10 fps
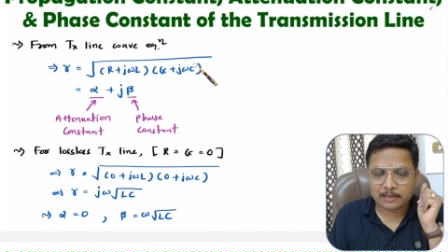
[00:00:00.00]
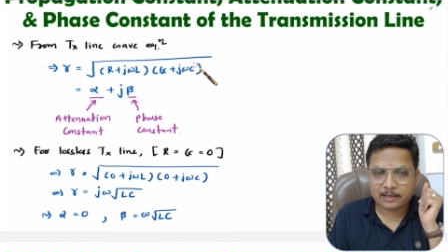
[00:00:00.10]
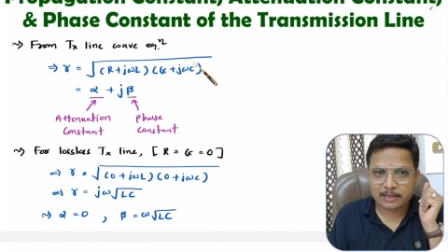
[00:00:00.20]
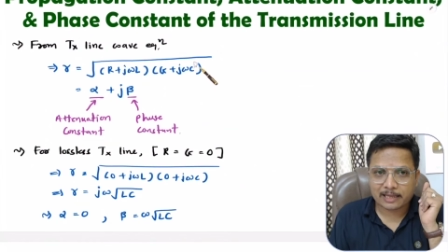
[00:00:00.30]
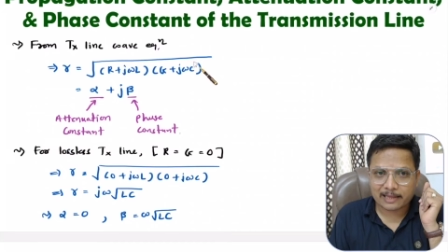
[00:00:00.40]

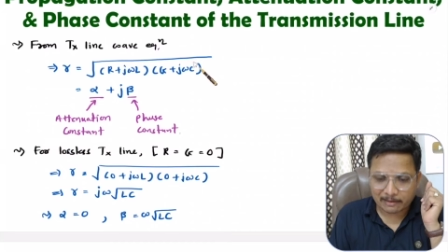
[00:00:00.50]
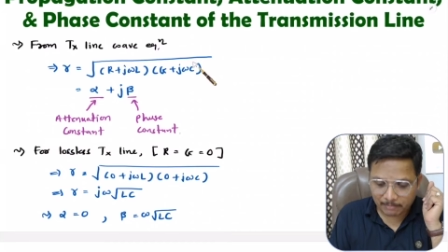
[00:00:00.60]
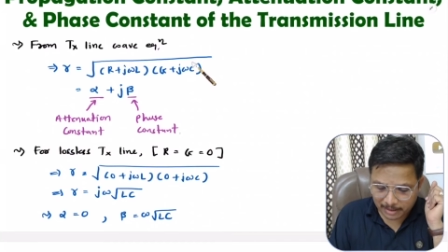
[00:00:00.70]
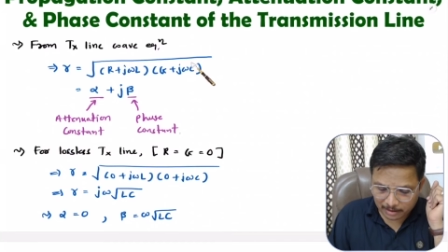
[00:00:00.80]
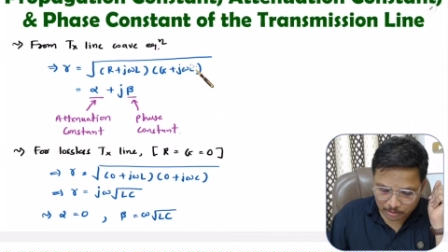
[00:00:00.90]
then let
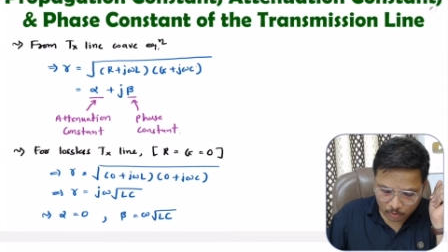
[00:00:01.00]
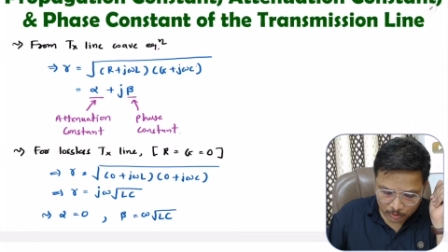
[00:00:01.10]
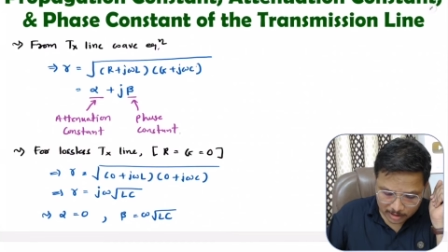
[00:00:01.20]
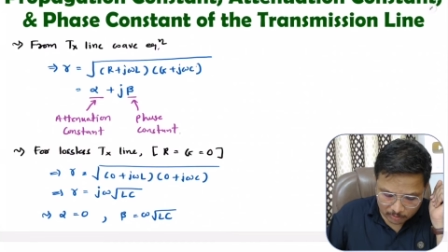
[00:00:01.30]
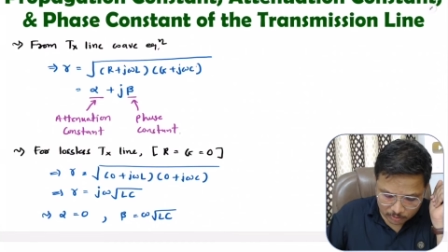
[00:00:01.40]
me note
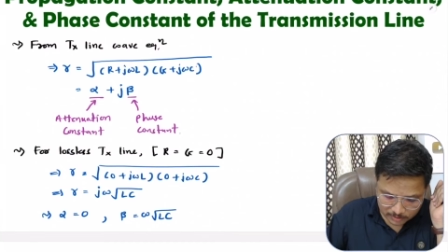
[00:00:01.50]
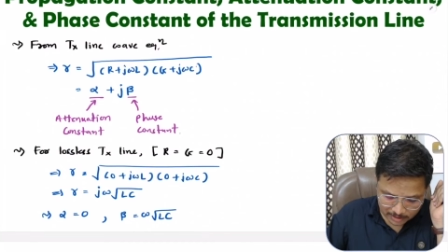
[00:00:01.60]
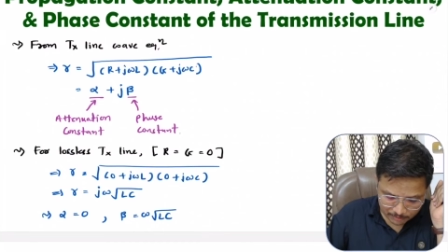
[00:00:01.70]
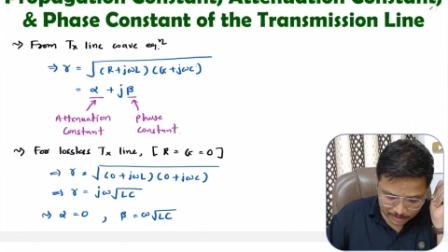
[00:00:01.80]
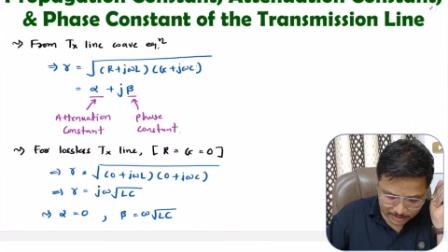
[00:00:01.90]
down those
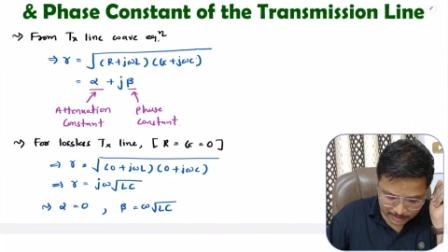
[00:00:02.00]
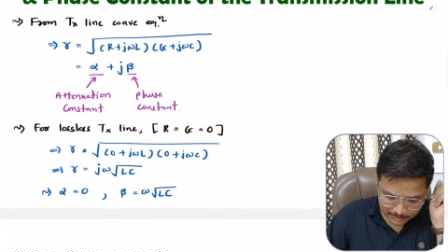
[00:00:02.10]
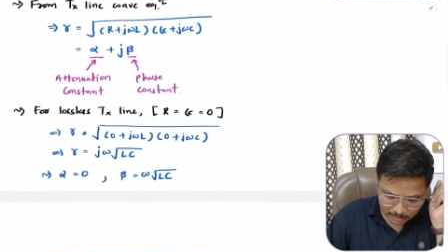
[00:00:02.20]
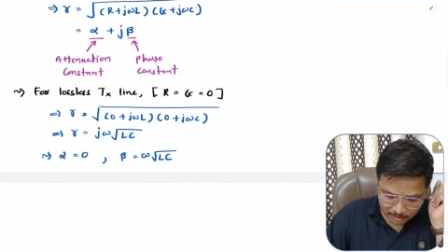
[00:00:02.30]
equations